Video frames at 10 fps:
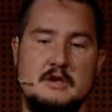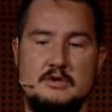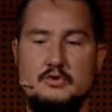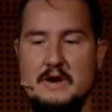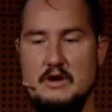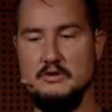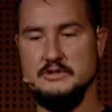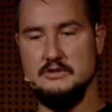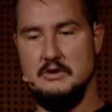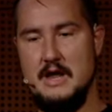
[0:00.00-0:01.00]
You can
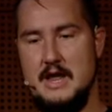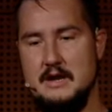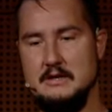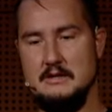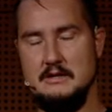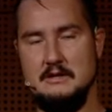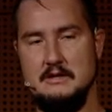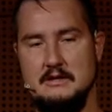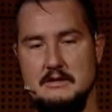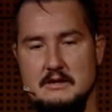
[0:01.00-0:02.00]
also handle
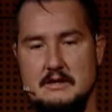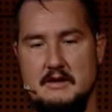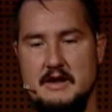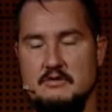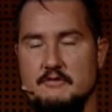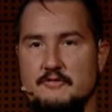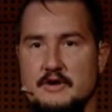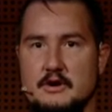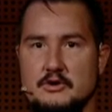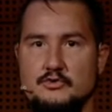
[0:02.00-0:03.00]
and
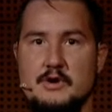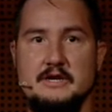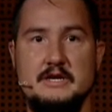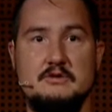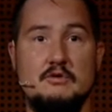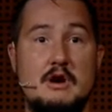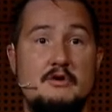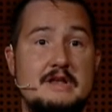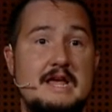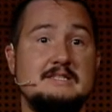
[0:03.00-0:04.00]
configure, do I need
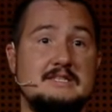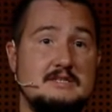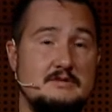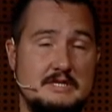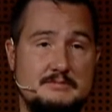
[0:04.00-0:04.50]
concurrent access to this?